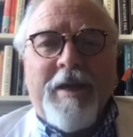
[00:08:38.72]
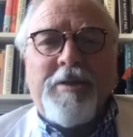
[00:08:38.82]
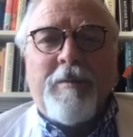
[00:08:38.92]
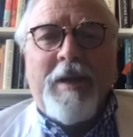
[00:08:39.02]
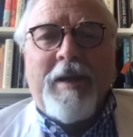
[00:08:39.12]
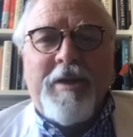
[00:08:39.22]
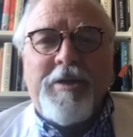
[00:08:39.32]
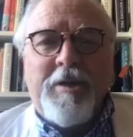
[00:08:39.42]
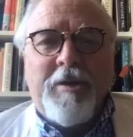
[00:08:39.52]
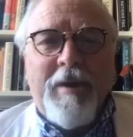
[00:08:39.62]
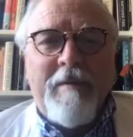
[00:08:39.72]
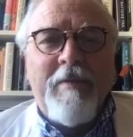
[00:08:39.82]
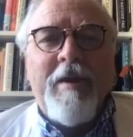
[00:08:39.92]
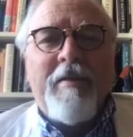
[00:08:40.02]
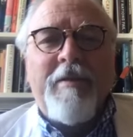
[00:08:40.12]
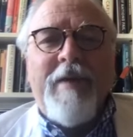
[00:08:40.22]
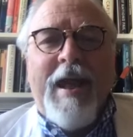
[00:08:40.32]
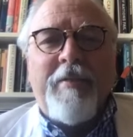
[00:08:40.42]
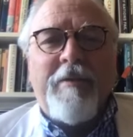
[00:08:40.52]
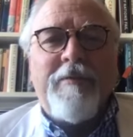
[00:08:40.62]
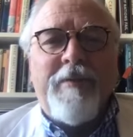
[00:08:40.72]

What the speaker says: a big issue, and the fact that